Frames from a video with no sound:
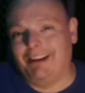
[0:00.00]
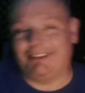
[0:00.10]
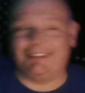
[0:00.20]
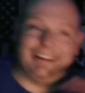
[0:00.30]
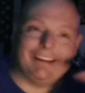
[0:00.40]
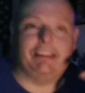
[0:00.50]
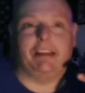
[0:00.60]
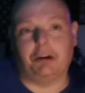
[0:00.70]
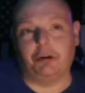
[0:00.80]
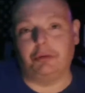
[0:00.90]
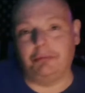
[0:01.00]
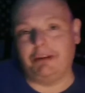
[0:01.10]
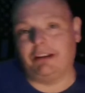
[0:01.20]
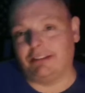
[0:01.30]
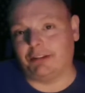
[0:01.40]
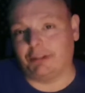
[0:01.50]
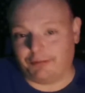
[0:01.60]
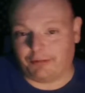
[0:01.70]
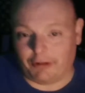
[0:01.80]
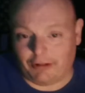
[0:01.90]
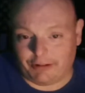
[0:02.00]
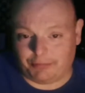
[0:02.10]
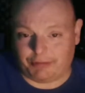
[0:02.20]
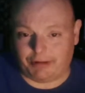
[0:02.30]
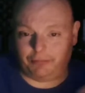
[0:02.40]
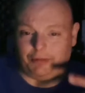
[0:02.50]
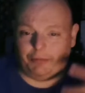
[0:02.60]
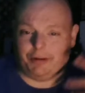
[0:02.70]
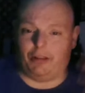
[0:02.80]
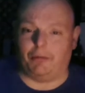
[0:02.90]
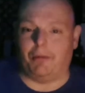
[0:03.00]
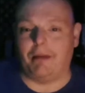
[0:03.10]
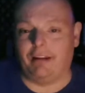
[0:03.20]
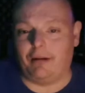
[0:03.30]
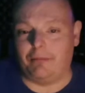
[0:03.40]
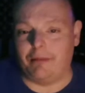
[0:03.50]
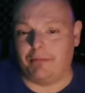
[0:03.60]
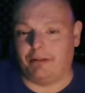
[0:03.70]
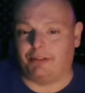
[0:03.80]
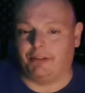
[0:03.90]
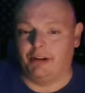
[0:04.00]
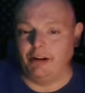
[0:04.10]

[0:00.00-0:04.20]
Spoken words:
So technically, they could be considered fertilizers, but we call them amendments,